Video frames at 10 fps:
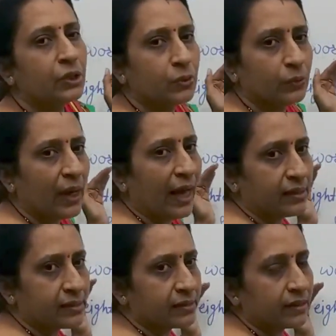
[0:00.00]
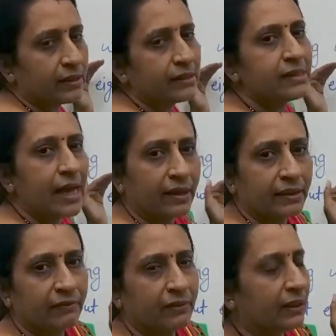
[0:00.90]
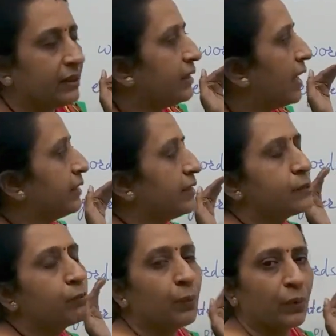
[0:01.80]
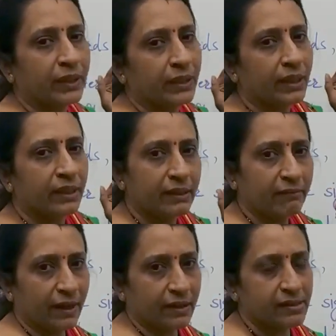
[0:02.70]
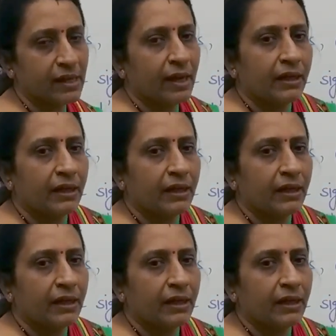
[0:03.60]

to answer this activity, that is poetic device.